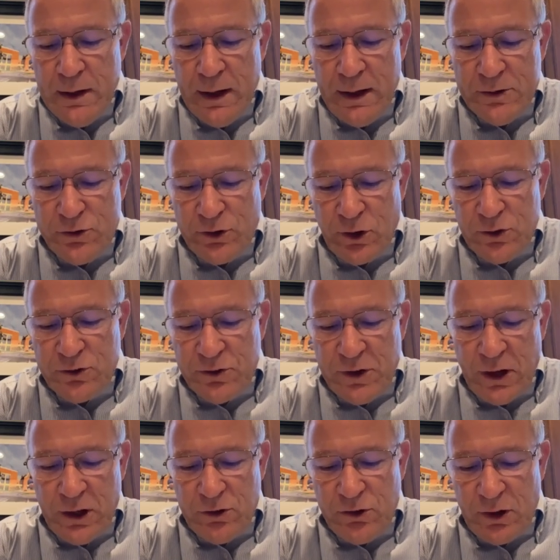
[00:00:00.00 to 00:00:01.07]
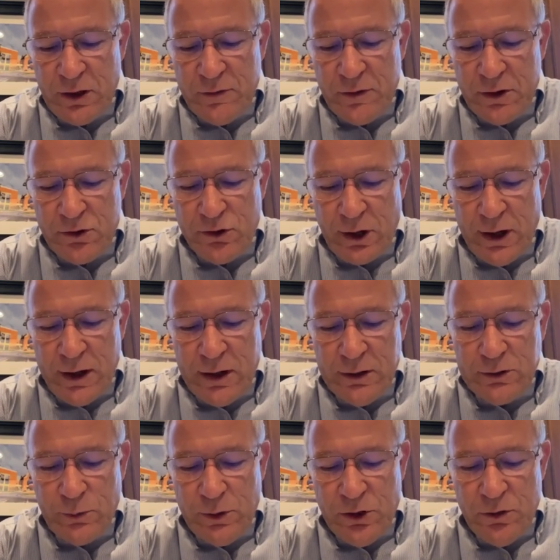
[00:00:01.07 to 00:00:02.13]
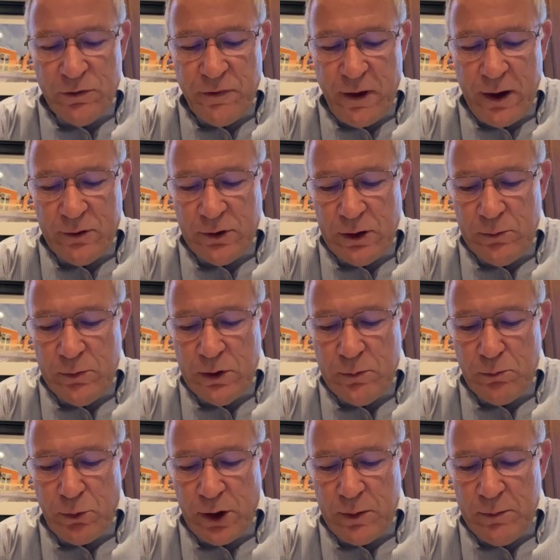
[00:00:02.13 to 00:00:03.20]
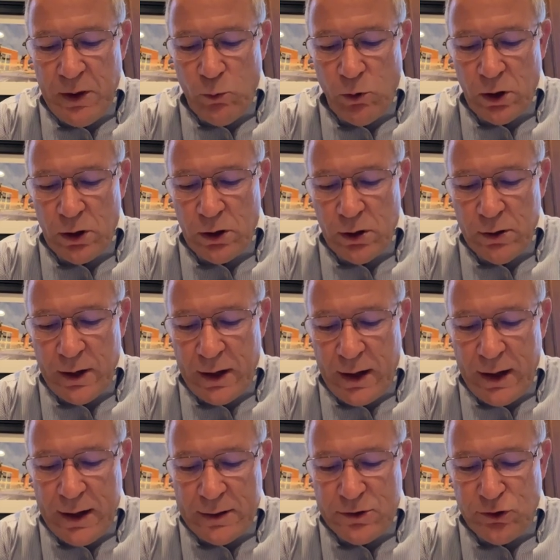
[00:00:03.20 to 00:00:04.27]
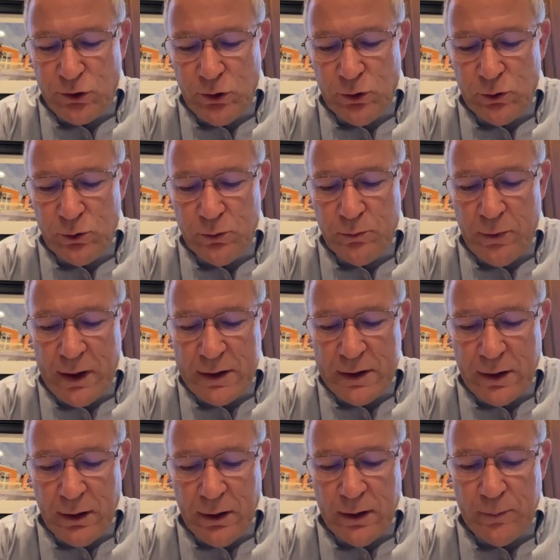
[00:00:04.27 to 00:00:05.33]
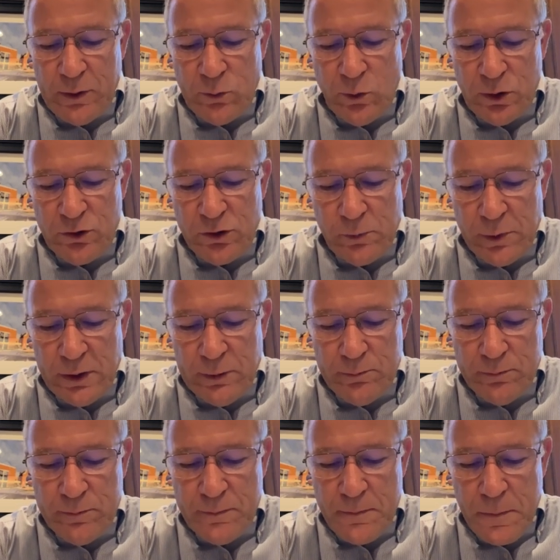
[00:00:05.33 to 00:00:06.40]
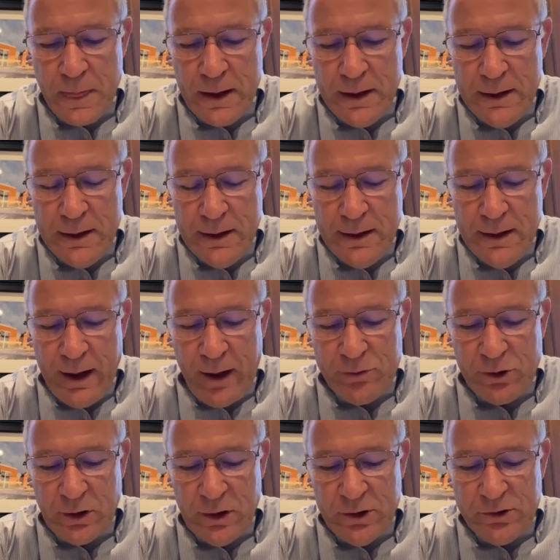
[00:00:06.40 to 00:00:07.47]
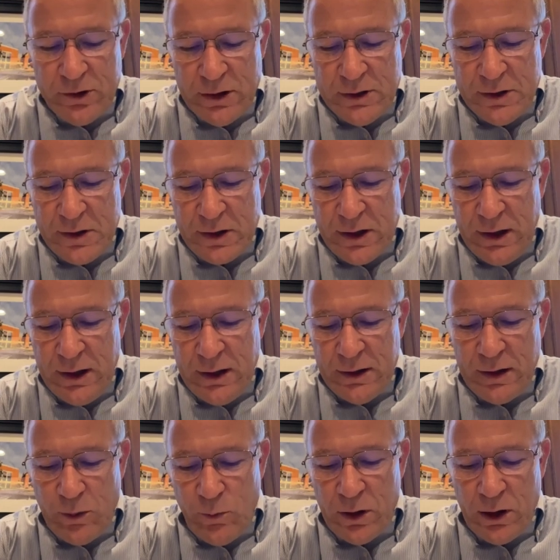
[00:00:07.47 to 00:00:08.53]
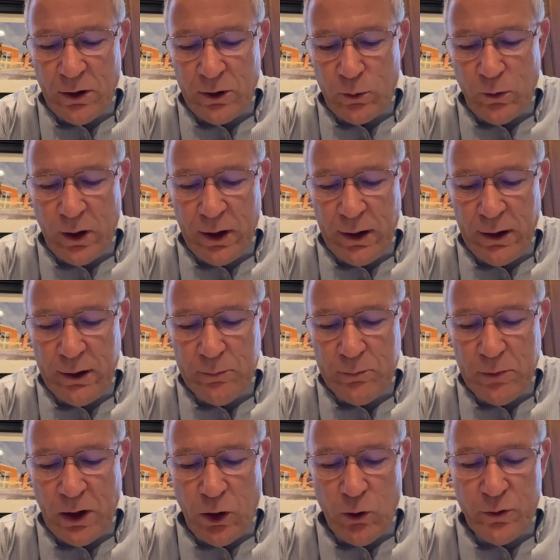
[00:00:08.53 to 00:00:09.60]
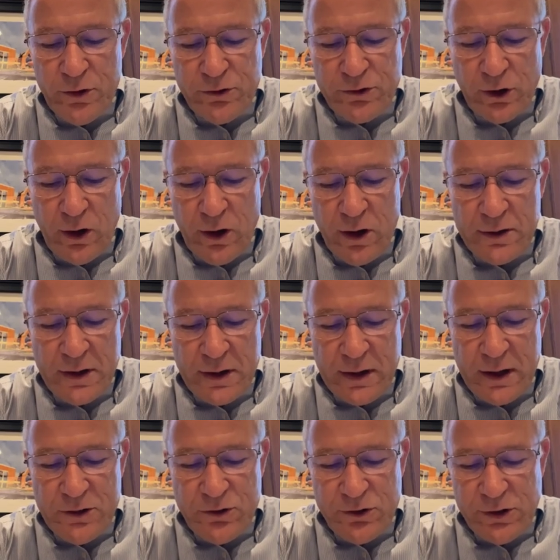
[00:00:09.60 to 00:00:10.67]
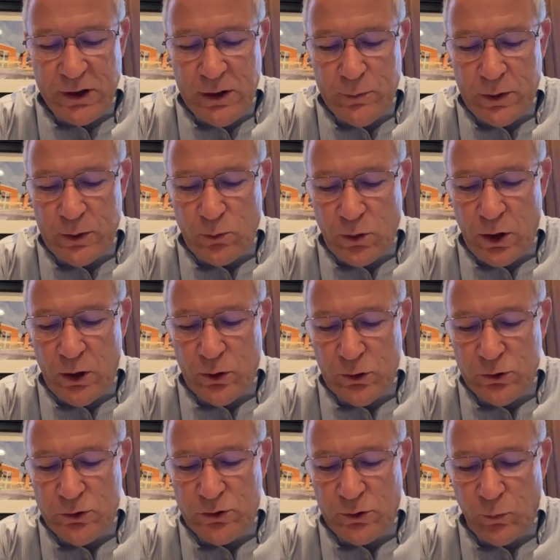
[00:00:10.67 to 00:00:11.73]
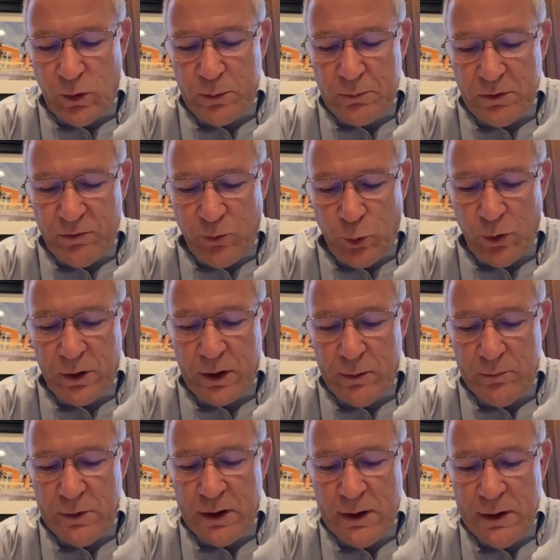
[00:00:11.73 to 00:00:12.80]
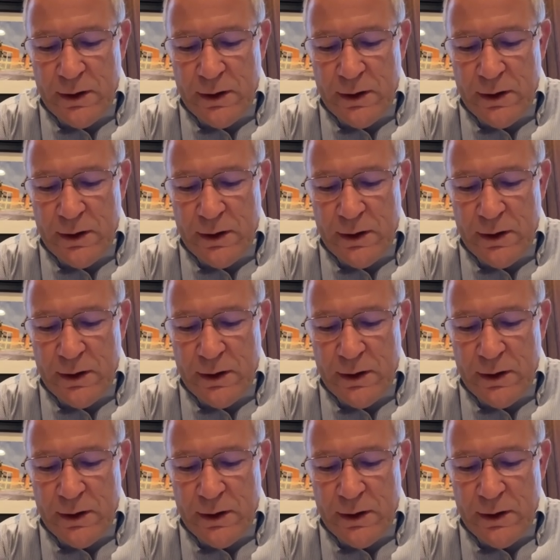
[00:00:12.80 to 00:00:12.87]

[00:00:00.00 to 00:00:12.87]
and search diligently for the child, and when you have found him, bring me word that I too may come and worship him. After listening to the king, they went on their way, and behold, the star that they had seen when it rose went before them